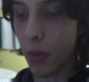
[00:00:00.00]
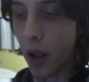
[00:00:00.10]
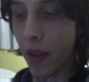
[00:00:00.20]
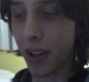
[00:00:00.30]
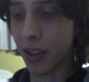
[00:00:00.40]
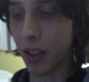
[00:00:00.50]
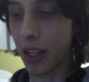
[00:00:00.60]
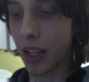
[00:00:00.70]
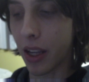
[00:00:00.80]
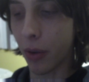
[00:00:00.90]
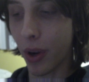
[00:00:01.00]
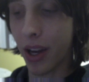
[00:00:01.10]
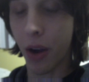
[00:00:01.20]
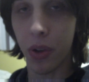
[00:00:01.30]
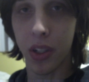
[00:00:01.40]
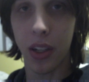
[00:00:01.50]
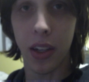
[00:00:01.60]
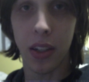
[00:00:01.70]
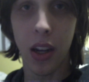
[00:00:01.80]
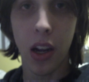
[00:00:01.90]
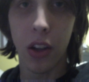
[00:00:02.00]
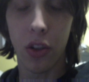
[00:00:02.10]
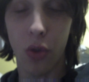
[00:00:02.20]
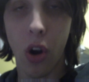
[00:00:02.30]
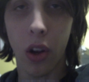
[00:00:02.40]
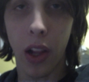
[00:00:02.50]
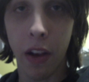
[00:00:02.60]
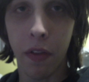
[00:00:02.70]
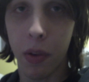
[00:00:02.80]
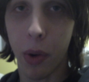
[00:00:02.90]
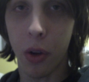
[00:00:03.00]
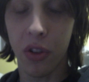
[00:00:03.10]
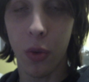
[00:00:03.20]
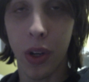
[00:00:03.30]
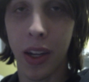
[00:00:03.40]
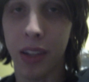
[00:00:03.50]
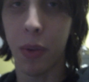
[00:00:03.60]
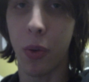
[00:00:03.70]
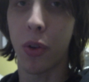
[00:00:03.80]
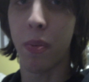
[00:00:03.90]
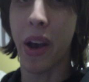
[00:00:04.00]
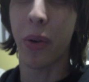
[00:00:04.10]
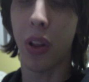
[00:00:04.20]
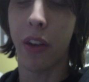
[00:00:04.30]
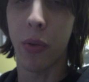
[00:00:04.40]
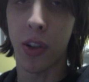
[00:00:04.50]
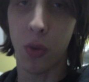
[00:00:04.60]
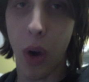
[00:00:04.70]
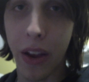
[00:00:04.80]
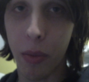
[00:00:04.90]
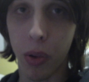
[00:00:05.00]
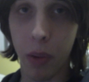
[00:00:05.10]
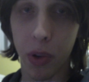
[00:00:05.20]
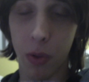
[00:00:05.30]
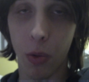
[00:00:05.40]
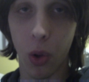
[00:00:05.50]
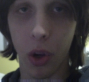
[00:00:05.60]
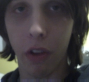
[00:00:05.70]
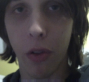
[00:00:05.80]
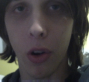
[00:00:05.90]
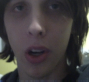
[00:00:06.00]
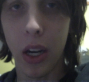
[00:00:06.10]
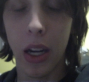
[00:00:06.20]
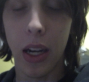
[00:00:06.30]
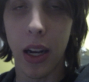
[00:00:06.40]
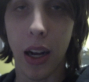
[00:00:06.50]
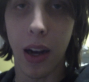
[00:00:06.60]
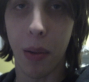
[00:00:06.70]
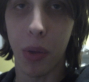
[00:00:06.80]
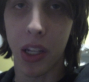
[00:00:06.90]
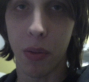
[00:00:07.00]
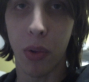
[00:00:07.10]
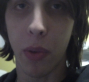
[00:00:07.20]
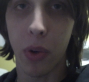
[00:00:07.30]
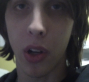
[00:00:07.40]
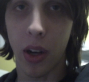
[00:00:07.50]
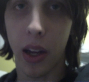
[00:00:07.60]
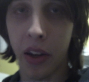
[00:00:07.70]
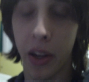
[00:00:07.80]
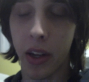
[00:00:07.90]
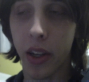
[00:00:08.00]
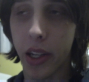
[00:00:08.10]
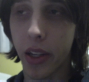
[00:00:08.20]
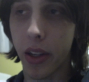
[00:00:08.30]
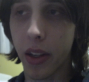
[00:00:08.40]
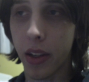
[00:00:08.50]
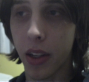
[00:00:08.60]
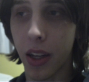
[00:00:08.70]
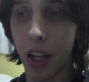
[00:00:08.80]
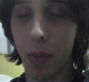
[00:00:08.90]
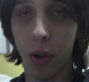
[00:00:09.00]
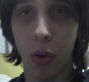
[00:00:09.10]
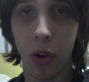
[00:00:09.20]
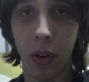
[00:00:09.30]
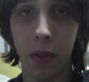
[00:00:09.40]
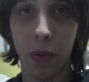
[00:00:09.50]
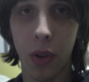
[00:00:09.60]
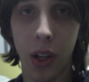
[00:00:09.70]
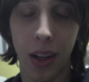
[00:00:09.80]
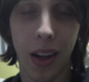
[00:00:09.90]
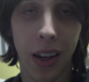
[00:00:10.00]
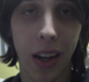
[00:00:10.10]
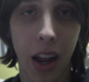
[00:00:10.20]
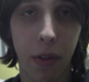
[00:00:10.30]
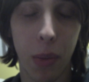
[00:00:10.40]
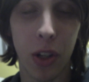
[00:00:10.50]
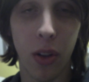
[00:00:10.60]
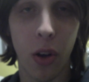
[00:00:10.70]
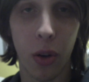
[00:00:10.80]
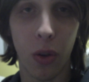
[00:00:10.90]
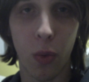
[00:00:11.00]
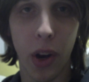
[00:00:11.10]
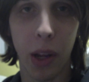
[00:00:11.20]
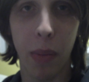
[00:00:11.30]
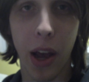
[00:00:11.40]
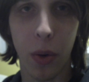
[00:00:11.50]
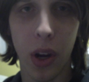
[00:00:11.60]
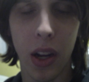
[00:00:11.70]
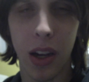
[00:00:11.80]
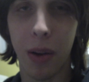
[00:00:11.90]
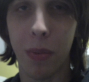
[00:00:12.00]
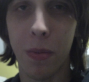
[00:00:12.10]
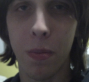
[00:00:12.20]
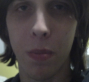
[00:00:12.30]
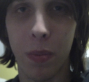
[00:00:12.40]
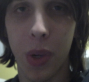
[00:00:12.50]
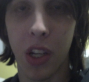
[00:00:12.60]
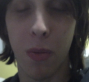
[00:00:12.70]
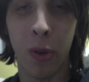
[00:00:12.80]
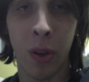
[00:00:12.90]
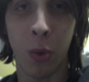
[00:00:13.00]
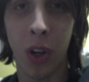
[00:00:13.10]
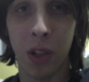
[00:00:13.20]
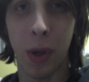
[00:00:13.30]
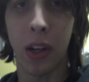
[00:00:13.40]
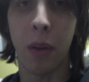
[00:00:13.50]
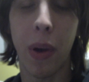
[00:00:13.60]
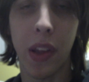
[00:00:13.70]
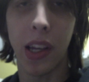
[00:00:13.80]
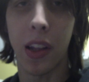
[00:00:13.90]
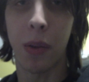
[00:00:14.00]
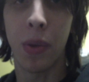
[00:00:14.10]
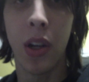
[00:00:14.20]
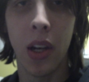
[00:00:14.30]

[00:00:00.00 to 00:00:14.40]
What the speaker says: And that's the key right now is strong lift, but also we need something with good battery life, which is why the blimp is what we're looking for, because a blimp can keep it going, can have a much longer running battery, because most of the work is being done by the helium.